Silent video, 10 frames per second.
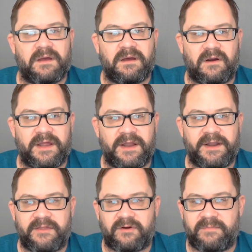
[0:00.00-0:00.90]
All right,
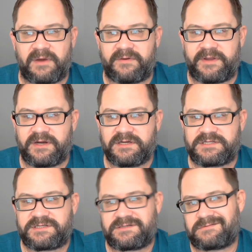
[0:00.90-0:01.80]
another remote.
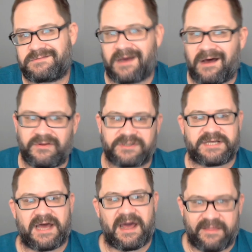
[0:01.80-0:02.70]
Here's the other
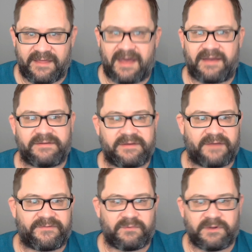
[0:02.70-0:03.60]
side of that. You
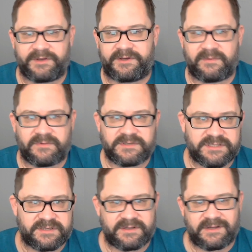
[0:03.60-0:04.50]
got the really good ones,
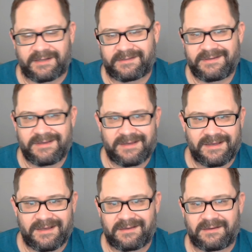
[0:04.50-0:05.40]
and then you got
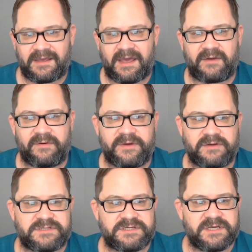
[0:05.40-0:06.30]
the kind of
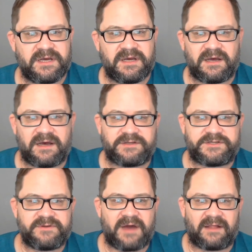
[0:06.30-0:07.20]
remotes.
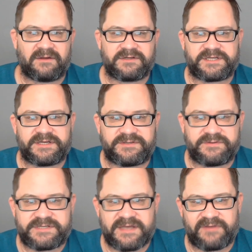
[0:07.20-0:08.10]
$2 into
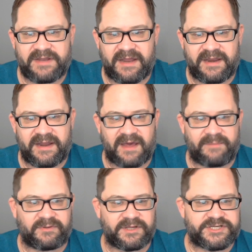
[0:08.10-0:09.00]

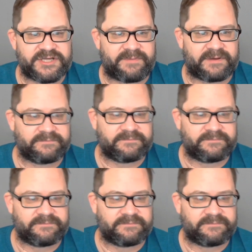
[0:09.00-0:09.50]
$7.99 plus shipping.